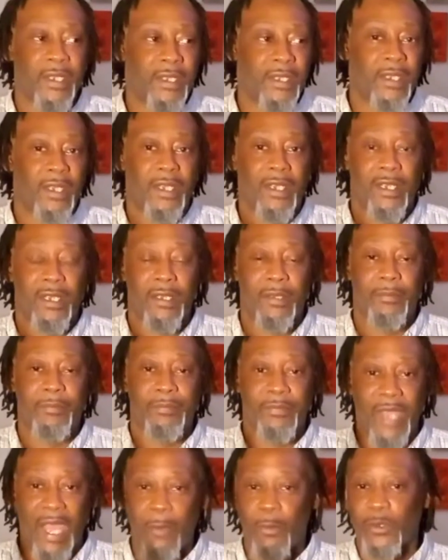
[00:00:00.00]

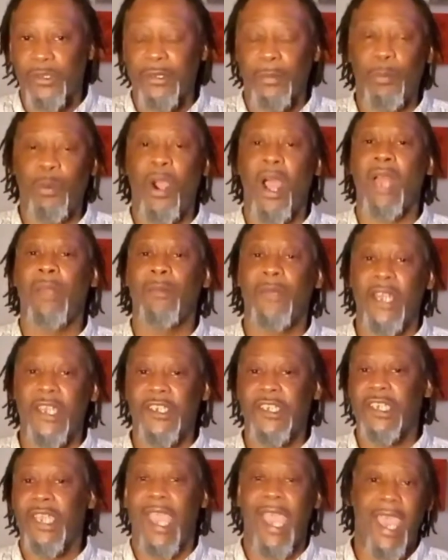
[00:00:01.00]
that was the problem that
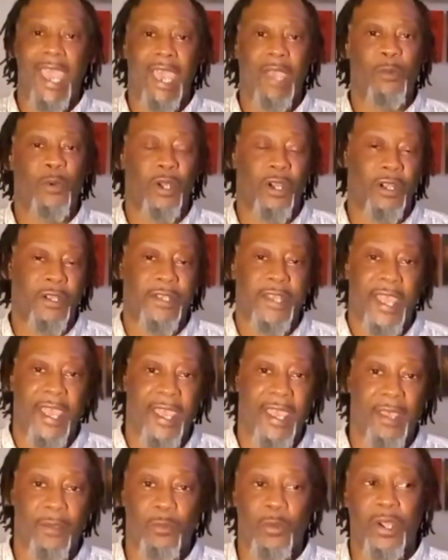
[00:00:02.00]
she had with her
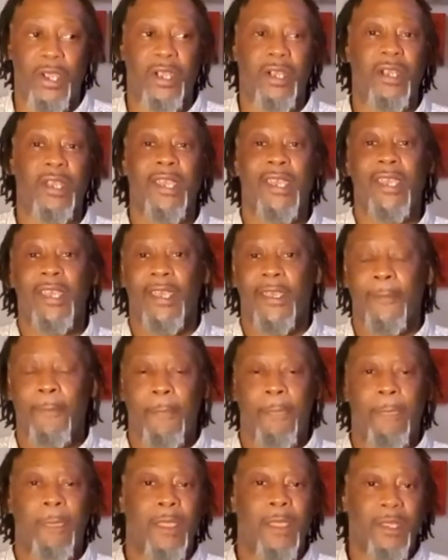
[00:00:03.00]
dad, where
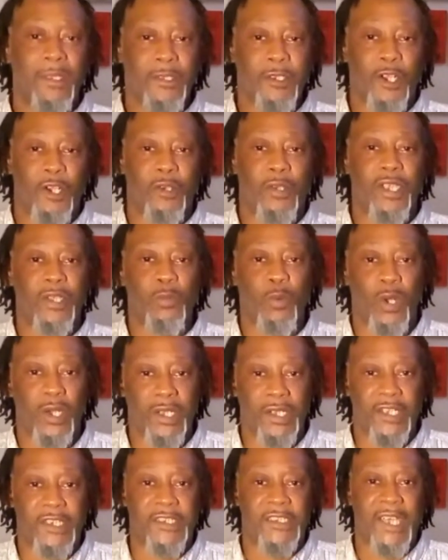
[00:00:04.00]
he wanted
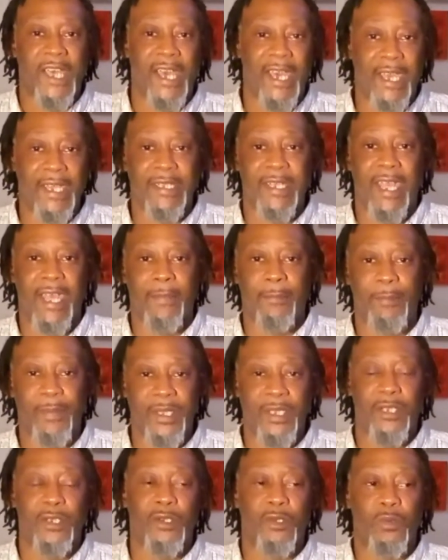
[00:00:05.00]
to sign that
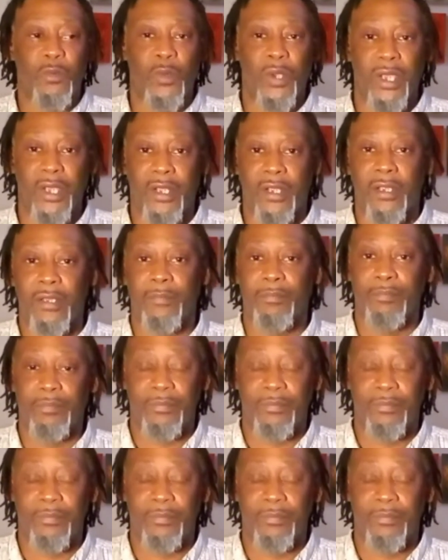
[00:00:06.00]
bill where